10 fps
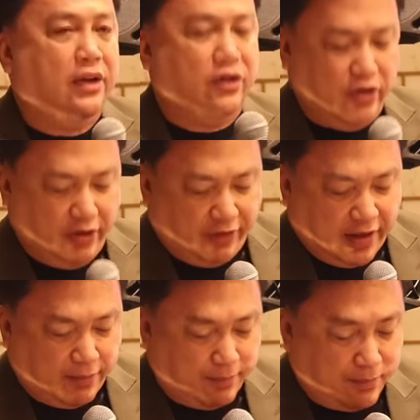
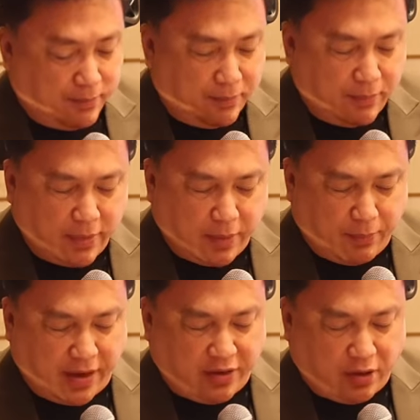Driven
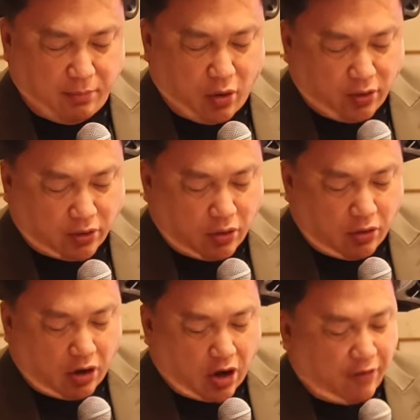by their
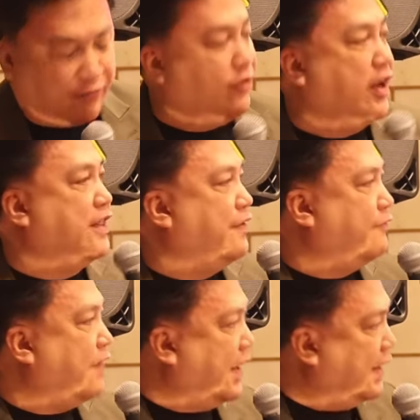motto of
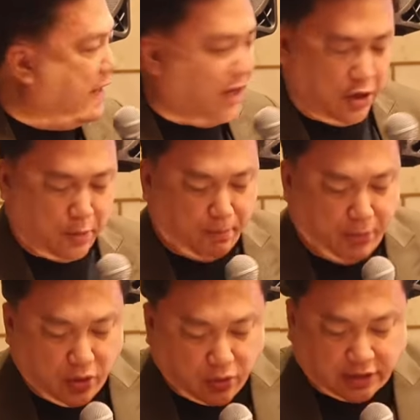redefining
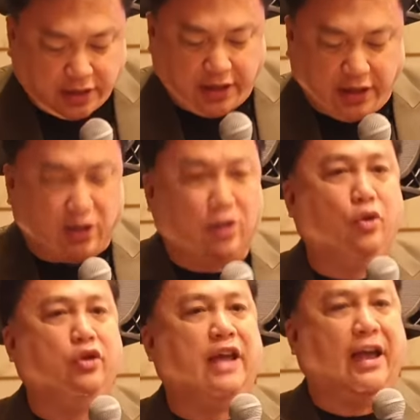beauty
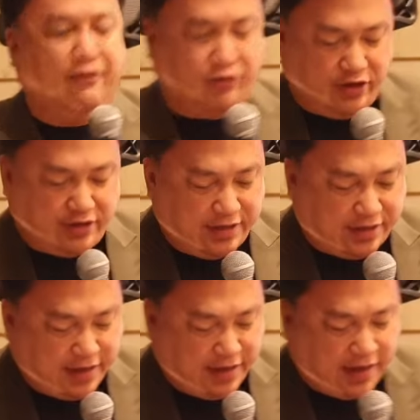through
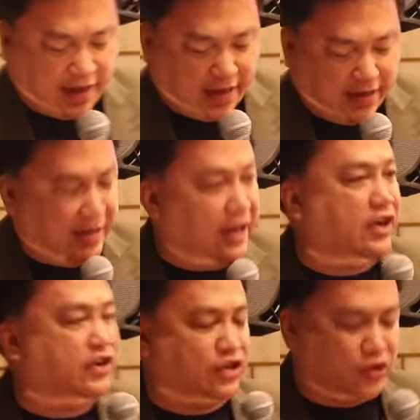diversity and
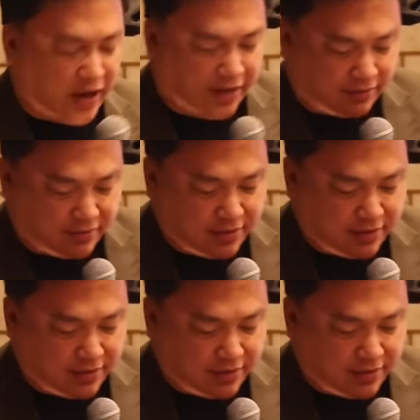inner strength,